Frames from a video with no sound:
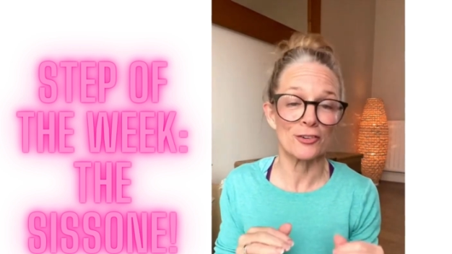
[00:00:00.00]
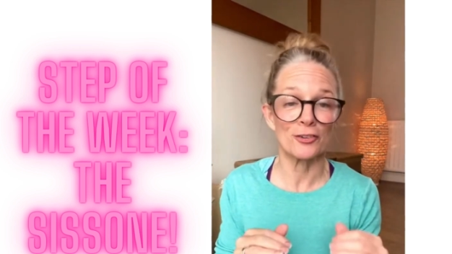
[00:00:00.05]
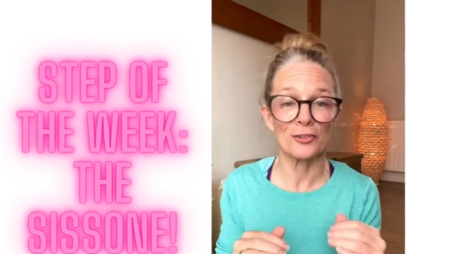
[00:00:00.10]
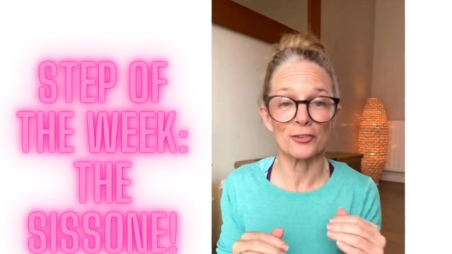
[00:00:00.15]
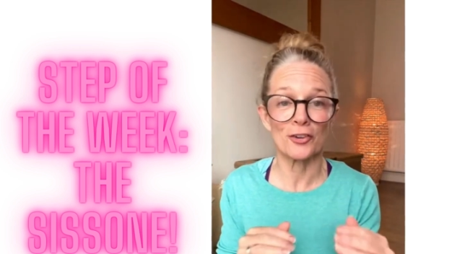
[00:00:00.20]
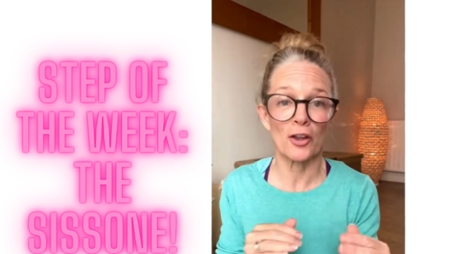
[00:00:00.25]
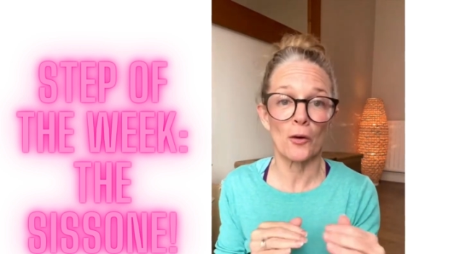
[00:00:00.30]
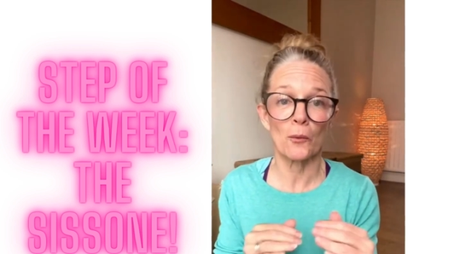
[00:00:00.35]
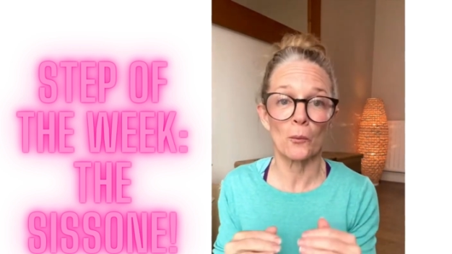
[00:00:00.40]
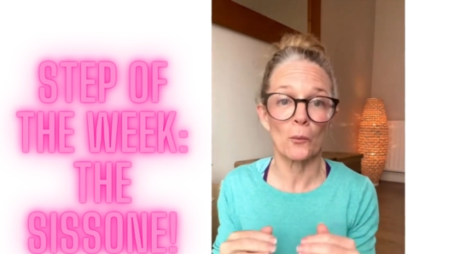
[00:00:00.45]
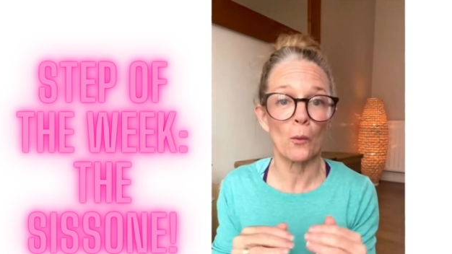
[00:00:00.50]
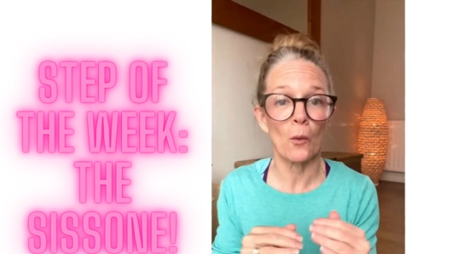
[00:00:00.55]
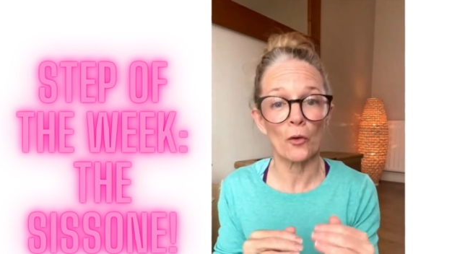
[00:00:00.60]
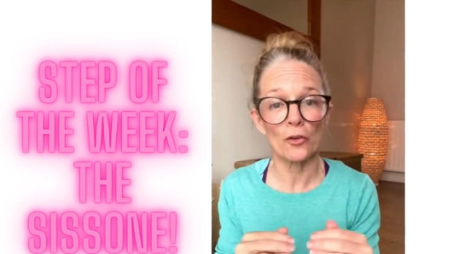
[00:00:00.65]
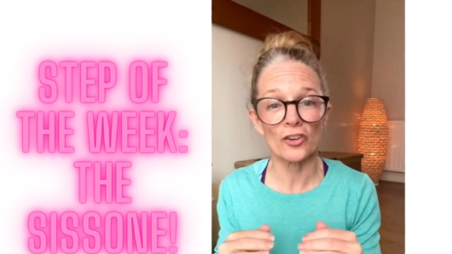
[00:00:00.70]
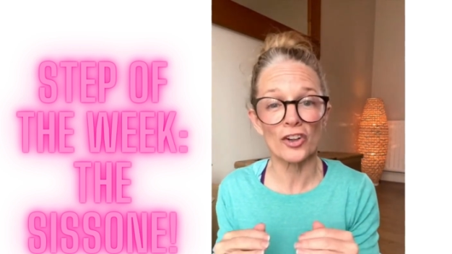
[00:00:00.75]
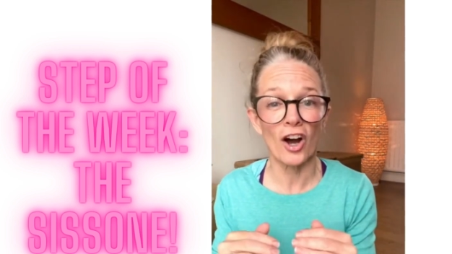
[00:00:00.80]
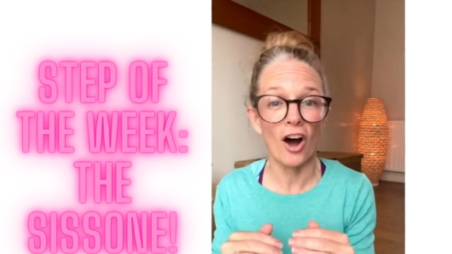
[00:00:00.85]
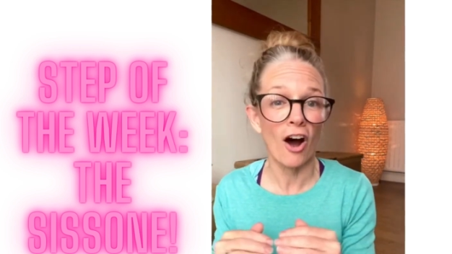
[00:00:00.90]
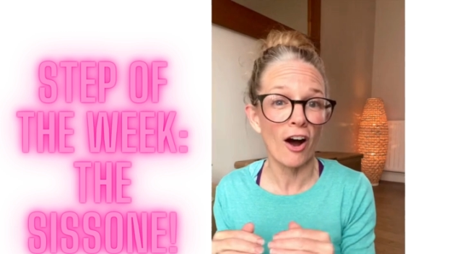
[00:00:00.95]
you'll know what
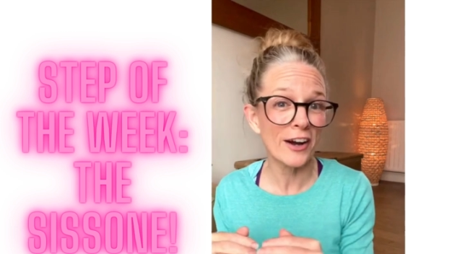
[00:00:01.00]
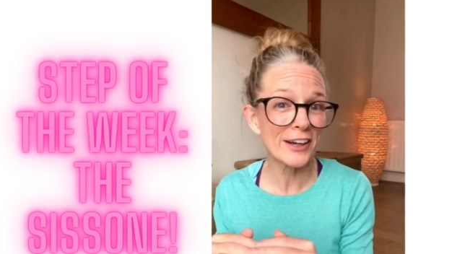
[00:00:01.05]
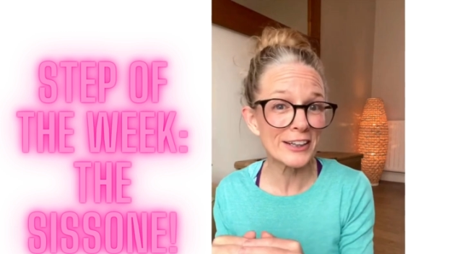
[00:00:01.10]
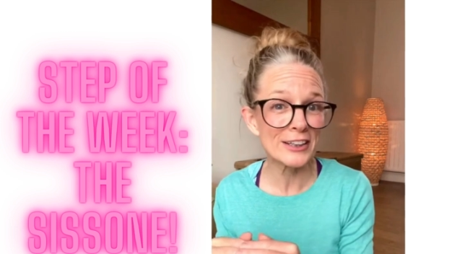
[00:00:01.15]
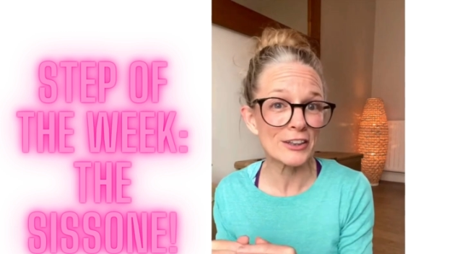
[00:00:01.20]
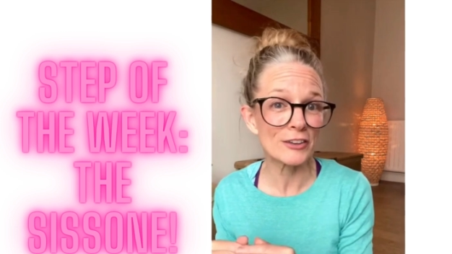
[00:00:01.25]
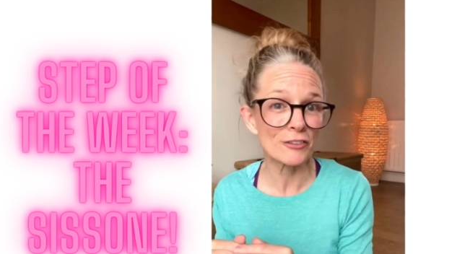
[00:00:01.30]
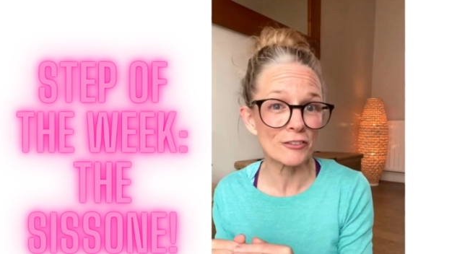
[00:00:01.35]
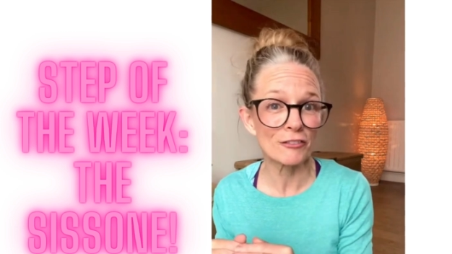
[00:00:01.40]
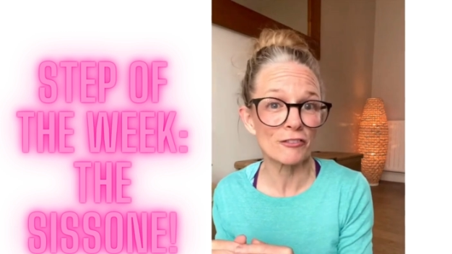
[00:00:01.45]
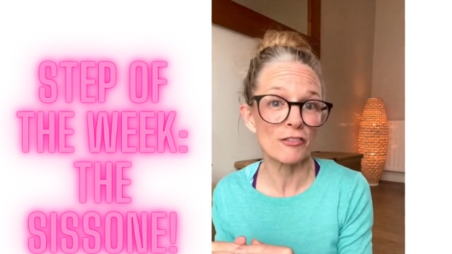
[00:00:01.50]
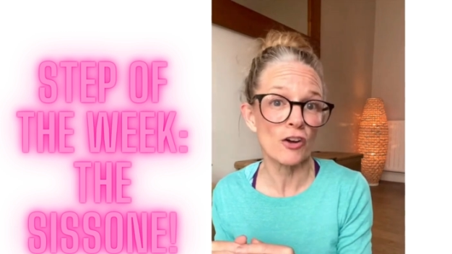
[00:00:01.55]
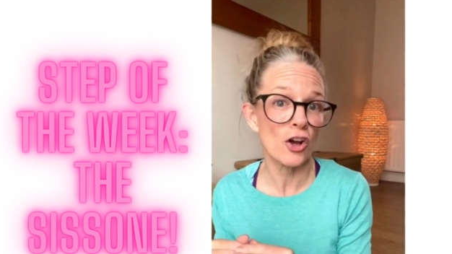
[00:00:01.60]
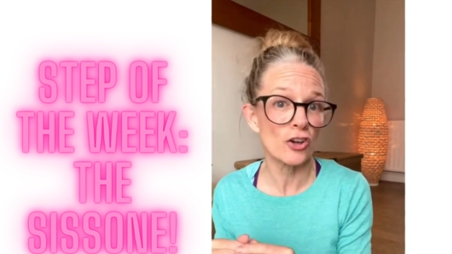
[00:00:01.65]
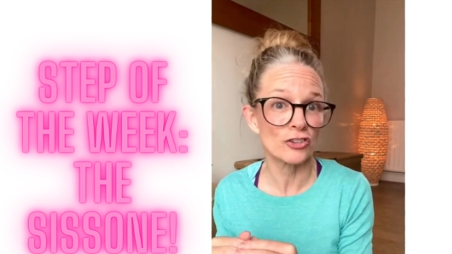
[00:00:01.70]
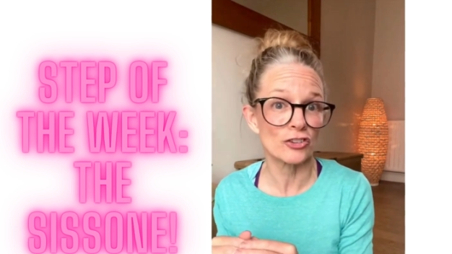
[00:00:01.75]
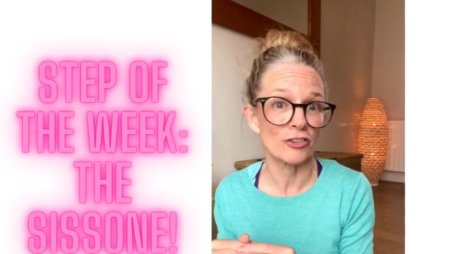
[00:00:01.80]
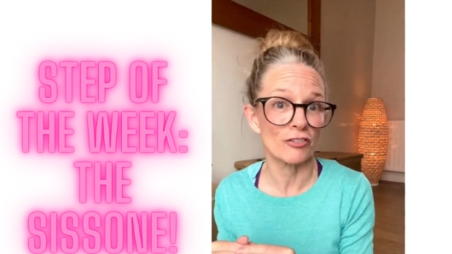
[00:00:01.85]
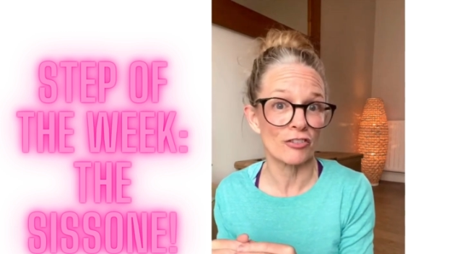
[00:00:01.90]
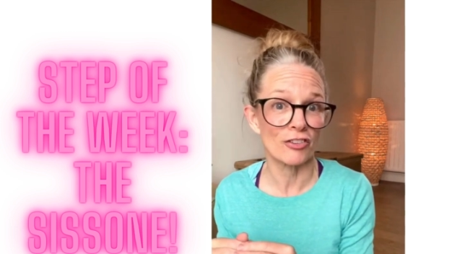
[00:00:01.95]
kind of
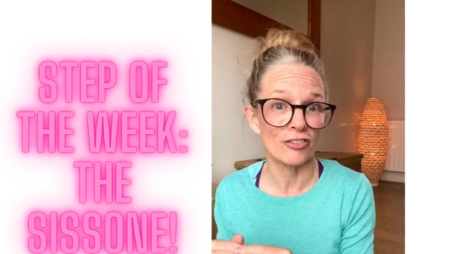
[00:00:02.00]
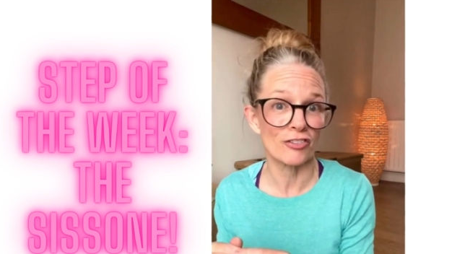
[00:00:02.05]
version of the